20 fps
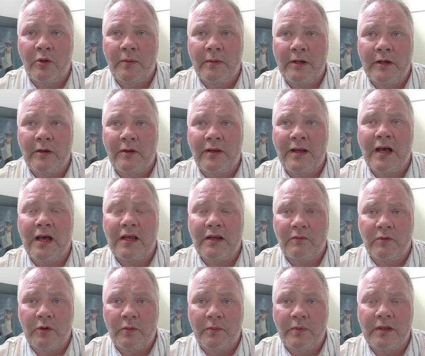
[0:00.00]
higher
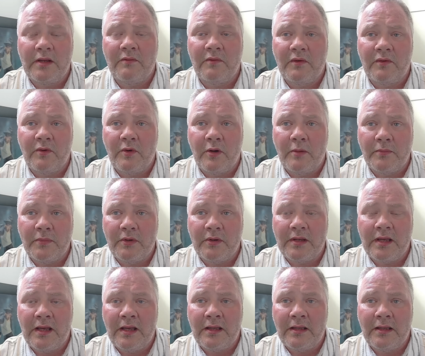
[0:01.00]
up in Reform UK
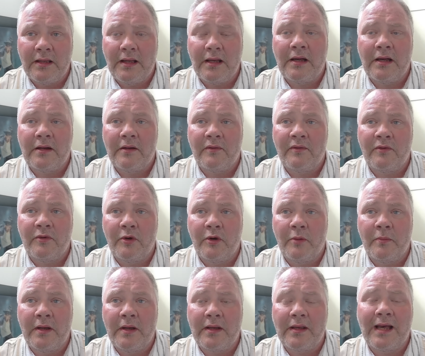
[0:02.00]
and a
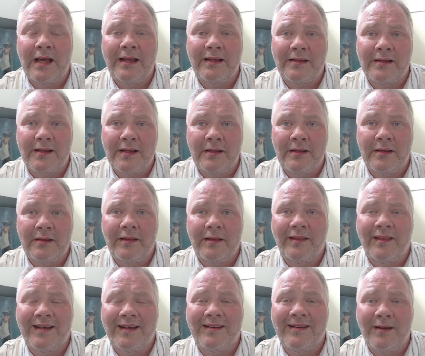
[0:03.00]
former candidate
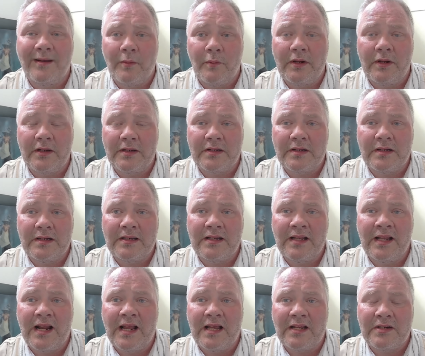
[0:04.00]
that didn't win a seat
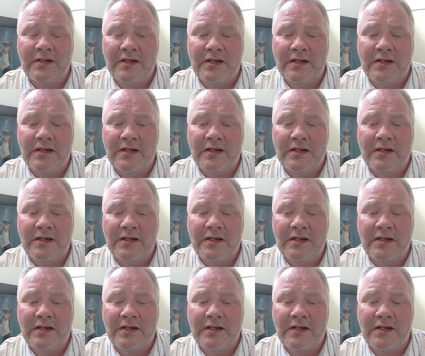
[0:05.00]
at last year's